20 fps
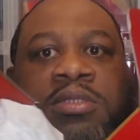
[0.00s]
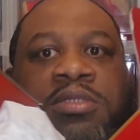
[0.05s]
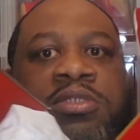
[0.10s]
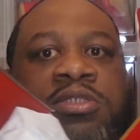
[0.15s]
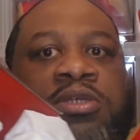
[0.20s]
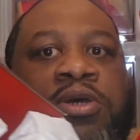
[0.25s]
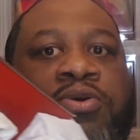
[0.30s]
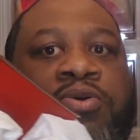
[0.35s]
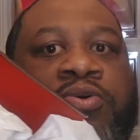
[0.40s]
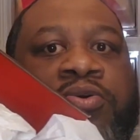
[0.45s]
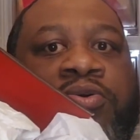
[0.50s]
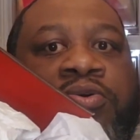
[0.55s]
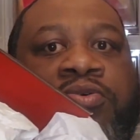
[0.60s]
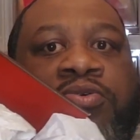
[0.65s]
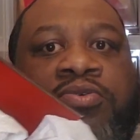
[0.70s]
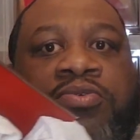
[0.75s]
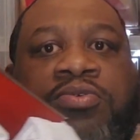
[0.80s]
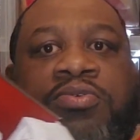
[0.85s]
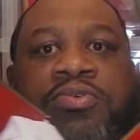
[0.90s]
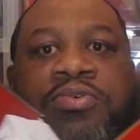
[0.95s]

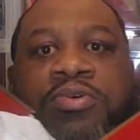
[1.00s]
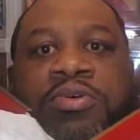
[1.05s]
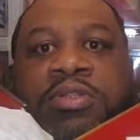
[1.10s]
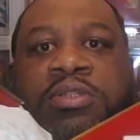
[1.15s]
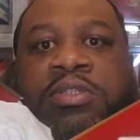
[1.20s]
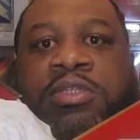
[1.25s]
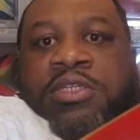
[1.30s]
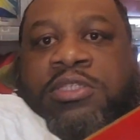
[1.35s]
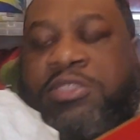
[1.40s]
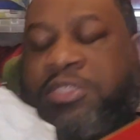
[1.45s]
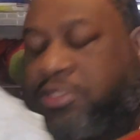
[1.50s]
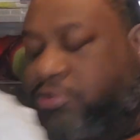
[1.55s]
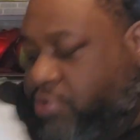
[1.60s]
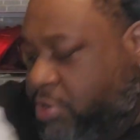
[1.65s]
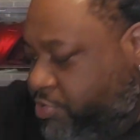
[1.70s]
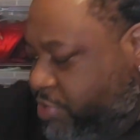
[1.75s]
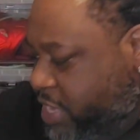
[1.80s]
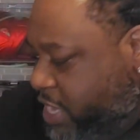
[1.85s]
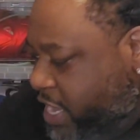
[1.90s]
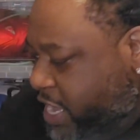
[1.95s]
So this is
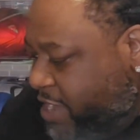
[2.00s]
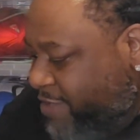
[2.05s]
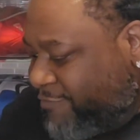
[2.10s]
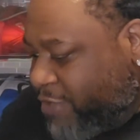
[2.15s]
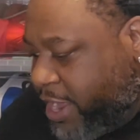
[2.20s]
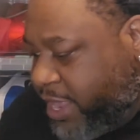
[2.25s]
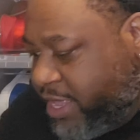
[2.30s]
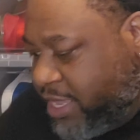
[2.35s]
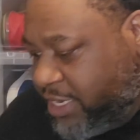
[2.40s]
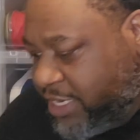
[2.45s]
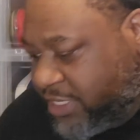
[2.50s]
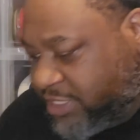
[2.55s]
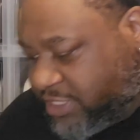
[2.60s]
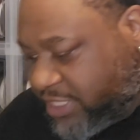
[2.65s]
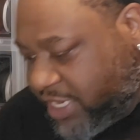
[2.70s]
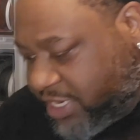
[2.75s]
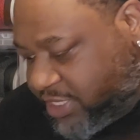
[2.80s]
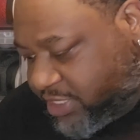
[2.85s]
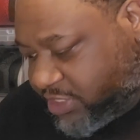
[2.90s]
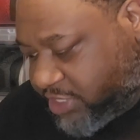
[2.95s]
what we have right here. Let's
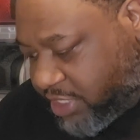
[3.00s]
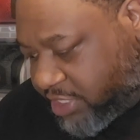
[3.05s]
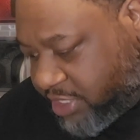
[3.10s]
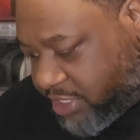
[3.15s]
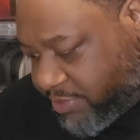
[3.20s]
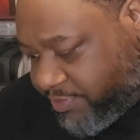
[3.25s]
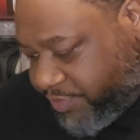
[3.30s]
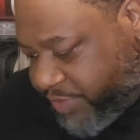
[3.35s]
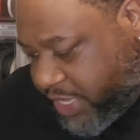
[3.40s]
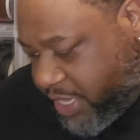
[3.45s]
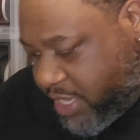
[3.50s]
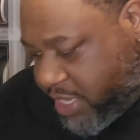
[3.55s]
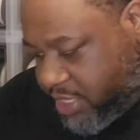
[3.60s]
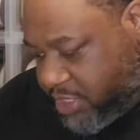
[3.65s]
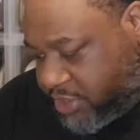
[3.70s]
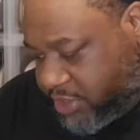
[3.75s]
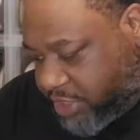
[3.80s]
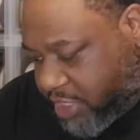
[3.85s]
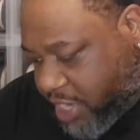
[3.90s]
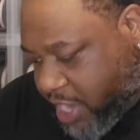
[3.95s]
get into the
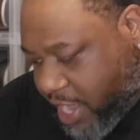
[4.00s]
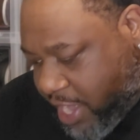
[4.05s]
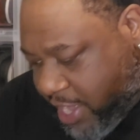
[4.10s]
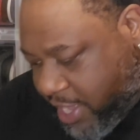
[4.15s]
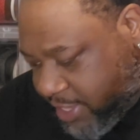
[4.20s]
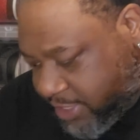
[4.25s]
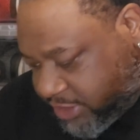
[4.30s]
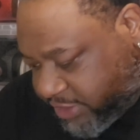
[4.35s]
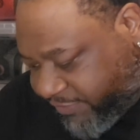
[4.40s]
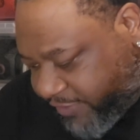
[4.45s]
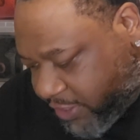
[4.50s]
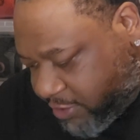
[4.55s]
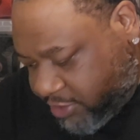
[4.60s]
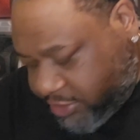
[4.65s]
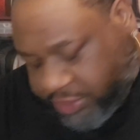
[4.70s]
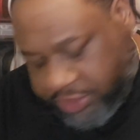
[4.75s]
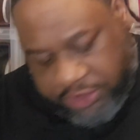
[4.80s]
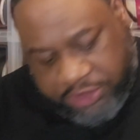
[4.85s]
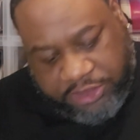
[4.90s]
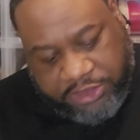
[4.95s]
cigars
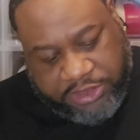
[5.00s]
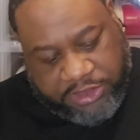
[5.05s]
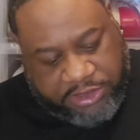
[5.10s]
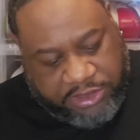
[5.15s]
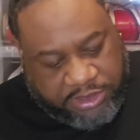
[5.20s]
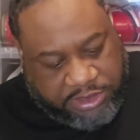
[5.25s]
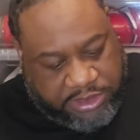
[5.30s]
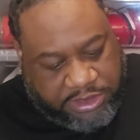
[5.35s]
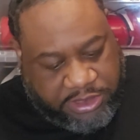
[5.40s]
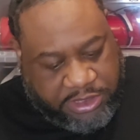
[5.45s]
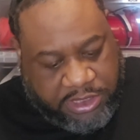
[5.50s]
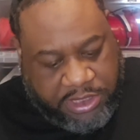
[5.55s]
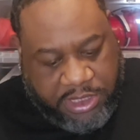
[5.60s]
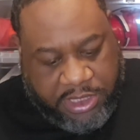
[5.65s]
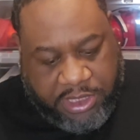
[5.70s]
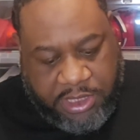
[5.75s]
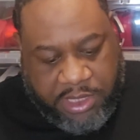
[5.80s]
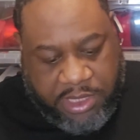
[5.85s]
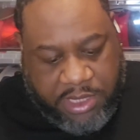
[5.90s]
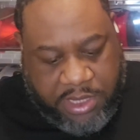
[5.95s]

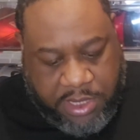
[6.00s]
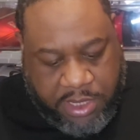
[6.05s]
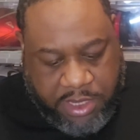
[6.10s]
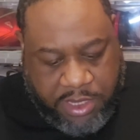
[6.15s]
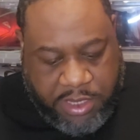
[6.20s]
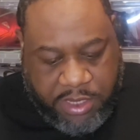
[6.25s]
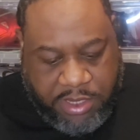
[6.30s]
first.